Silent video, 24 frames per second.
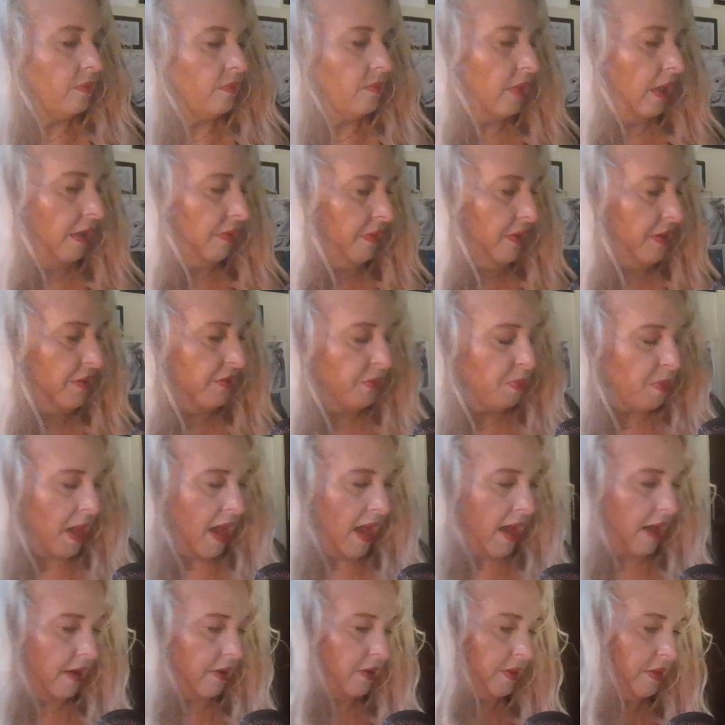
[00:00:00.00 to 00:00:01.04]
these
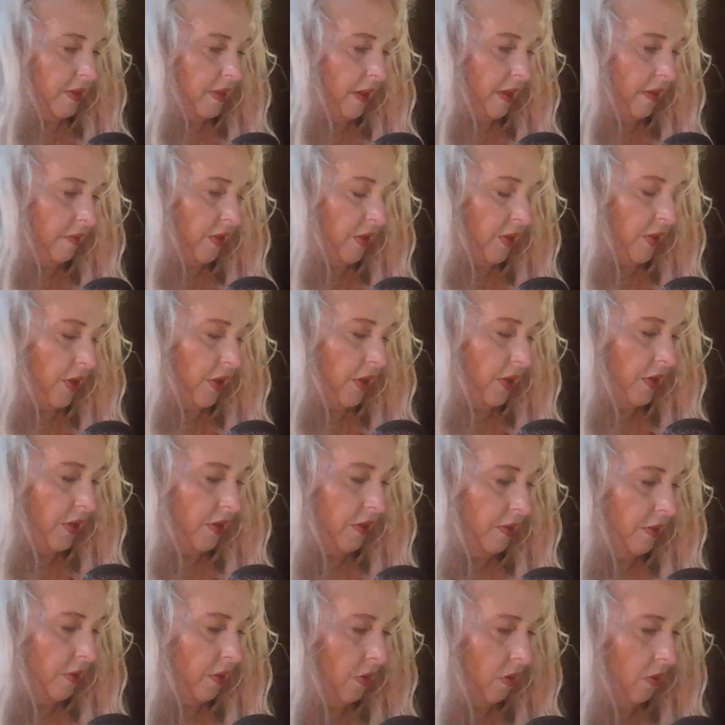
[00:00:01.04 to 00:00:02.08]
patterns have occurred,
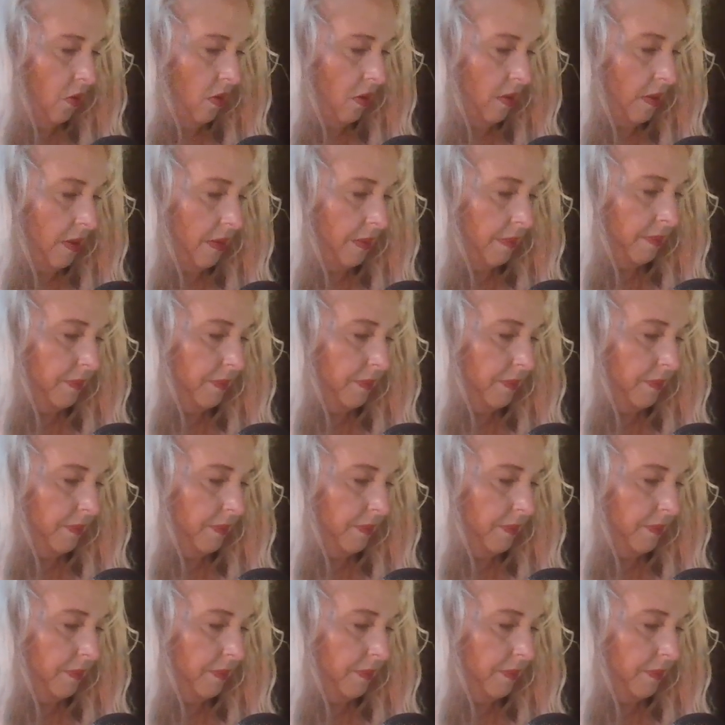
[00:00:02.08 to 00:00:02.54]
or